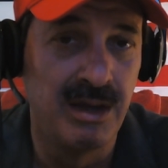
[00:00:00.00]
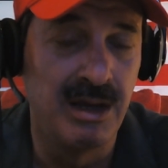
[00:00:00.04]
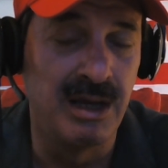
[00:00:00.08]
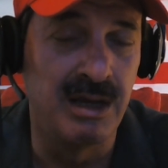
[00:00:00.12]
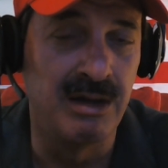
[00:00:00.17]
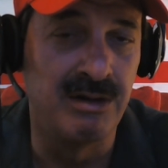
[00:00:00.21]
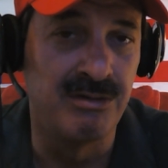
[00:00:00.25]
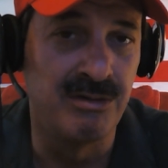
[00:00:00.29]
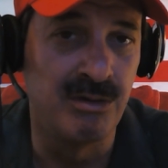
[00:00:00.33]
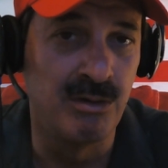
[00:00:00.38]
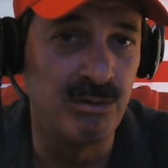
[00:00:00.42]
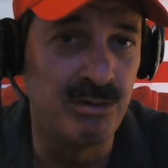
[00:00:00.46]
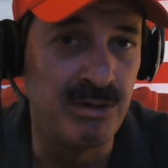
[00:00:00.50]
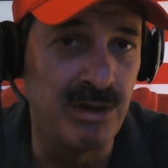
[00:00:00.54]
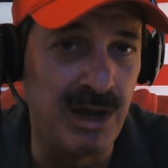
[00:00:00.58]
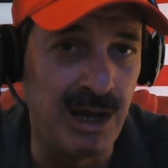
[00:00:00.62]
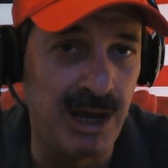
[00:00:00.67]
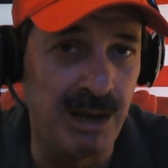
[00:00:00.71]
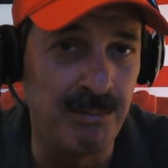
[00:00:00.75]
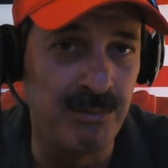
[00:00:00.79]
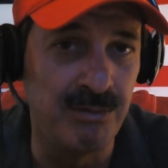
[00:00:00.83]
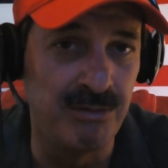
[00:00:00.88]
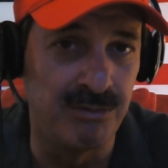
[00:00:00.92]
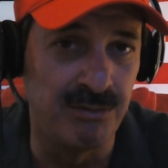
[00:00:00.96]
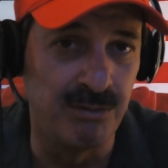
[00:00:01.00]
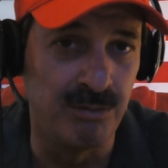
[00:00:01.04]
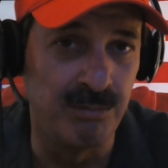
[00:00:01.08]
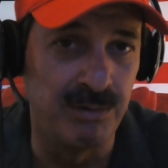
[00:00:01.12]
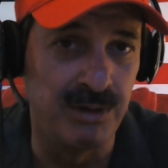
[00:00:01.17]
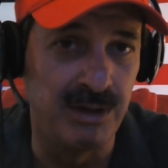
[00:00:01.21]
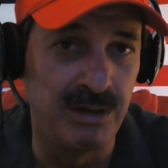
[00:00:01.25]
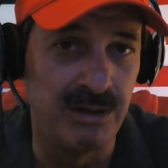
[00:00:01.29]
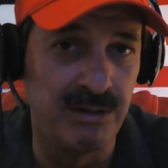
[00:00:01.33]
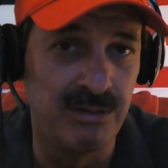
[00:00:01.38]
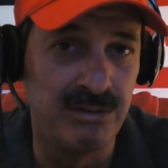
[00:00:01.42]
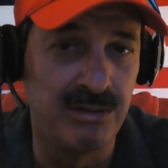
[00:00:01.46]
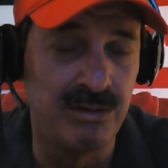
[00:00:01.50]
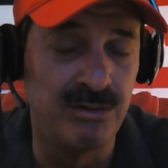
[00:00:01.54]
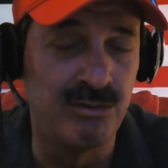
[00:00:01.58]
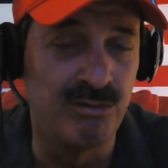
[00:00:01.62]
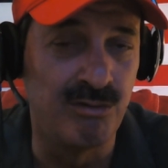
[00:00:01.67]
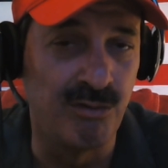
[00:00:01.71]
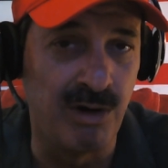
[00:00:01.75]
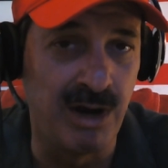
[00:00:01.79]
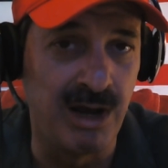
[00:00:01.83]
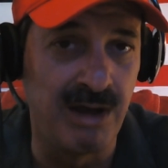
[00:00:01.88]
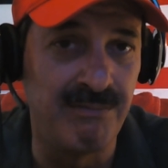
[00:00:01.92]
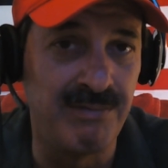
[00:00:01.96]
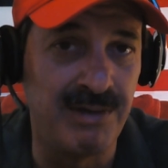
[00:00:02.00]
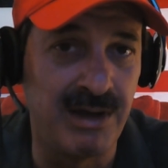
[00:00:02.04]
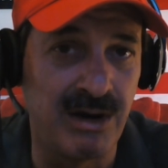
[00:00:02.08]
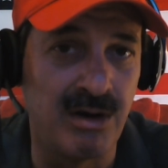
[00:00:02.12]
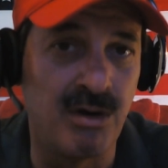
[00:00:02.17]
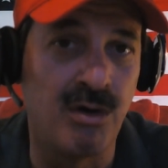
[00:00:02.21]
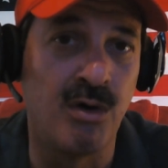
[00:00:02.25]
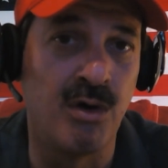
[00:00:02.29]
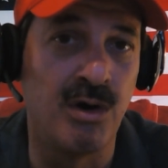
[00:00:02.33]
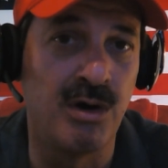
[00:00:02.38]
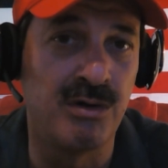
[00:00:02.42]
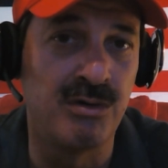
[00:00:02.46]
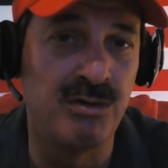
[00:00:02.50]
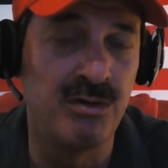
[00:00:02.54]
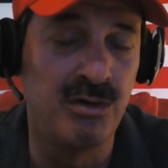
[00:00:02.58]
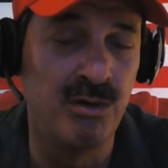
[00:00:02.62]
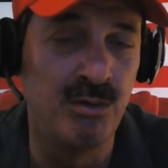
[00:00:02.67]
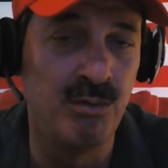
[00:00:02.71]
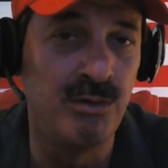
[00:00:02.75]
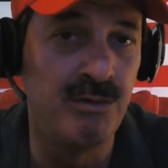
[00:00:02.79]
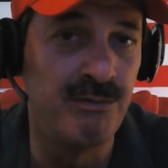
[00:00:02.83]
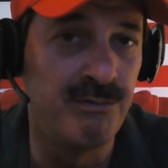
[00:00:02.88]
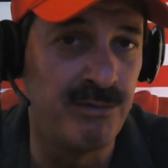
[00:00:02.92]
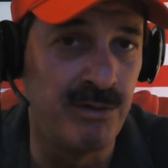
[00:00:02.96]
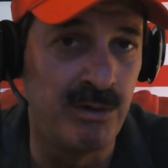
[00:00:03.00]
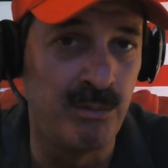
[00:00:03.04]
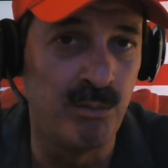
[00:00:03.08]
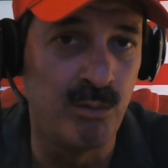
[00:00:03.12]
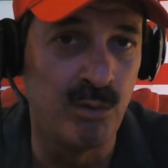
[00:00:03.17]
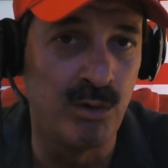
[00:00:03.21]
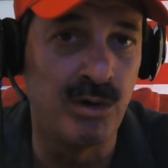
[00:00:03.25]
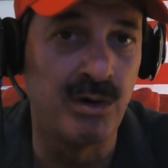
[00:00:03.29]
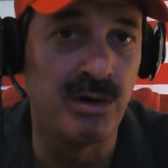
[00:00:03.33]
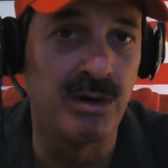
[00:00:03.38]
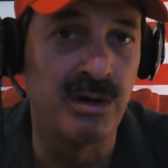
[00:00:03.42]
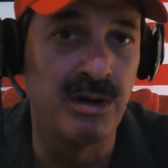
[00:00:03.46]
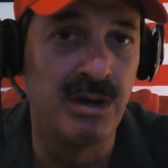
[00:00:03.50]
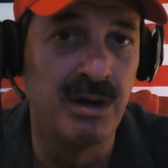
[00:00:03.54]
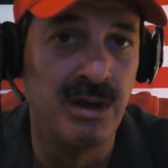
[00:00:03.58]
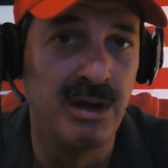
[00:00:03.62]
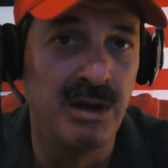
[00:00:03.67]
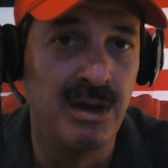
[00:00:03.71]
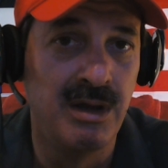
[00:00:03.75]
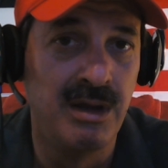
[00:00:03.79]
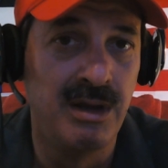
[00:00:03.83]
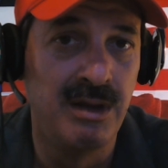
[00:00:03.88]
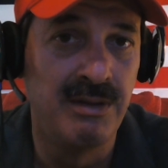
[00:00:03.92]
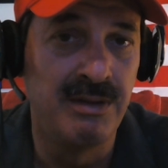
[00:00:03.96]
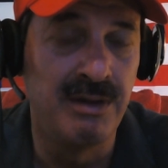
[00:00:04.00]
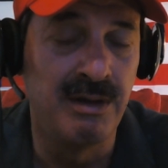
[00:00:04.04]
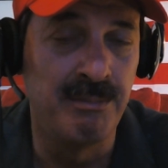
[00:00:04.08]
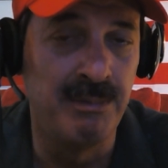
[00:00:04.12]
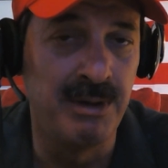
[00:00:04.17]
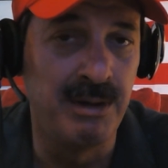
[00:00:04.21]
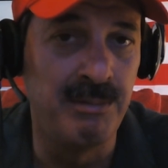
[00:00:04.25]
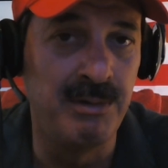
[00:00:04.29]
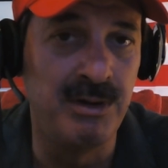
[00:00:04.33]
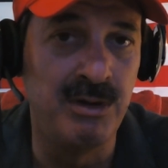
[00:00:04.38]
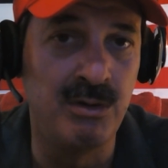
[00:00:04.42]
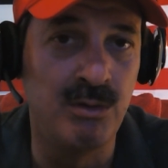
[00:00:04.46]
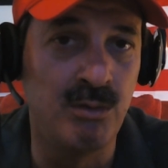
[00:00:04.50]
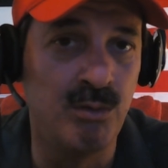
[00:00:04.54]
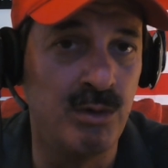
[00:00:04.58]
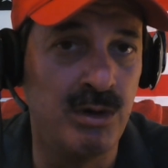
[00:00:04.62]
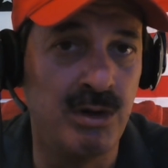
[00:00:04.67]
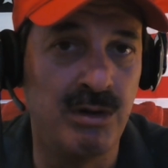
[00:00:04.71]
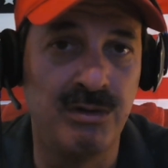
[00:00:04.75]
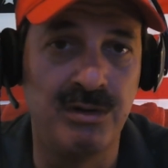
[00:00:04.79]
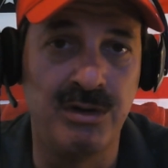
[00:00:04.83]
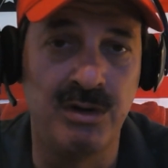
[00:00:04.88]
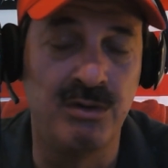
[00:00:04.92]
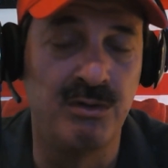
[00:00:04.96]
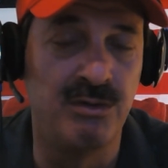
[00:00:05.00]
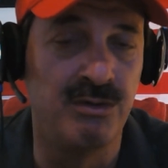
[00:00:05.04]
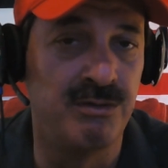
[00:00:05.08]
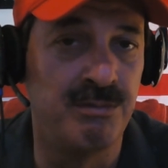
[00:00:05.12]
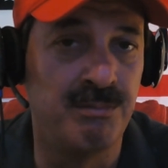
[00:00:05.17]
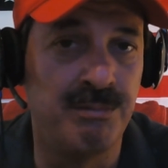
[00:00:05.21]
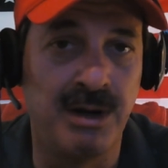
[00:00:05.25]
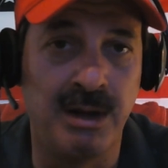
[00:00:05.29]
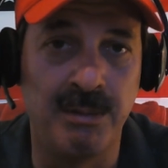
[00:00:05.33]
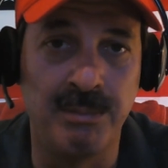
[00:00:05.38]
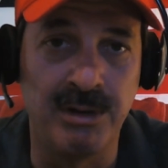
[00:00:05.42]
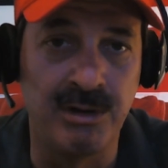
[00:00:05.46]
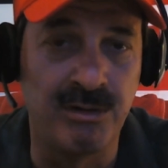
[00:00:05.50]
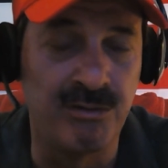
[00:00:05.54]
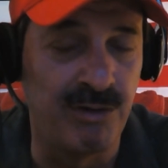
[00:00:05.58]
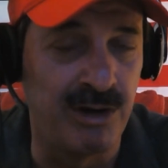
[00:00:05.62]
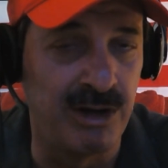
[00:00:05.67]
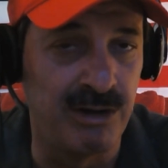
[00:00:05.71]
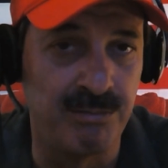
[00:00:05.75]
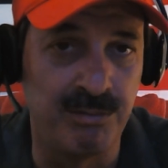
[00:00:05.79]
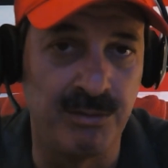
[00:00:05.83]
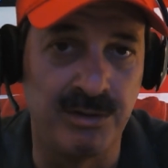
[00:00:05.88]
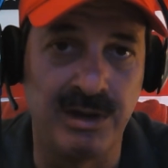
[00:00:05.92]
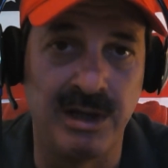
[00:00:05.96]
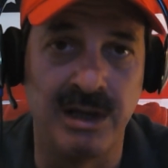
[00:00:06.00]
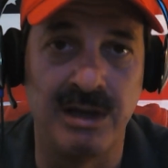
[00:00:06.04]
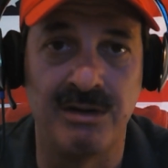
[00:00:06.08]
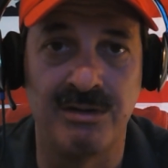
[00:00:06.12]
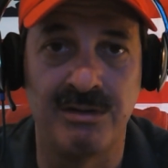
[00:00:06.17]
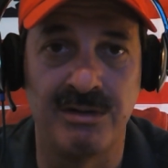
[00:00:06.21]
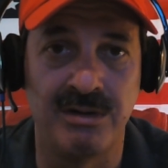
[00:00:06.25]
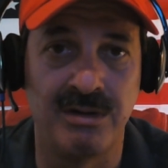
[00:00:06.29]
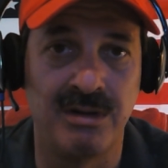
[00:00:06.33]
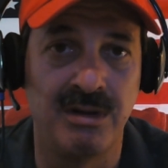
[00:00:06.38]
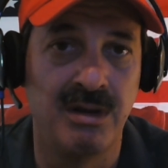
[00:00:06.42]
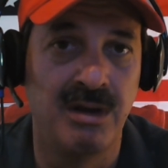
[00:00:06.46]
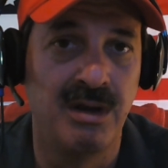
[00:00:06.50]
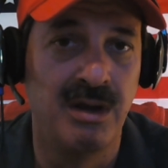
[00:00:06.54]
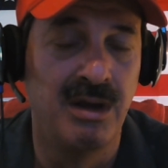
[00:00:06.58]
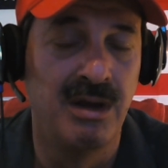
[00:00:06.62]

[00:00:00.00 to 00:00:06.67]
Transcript: and so time consuming to drive that car to and from work that maybe you will use public transportation.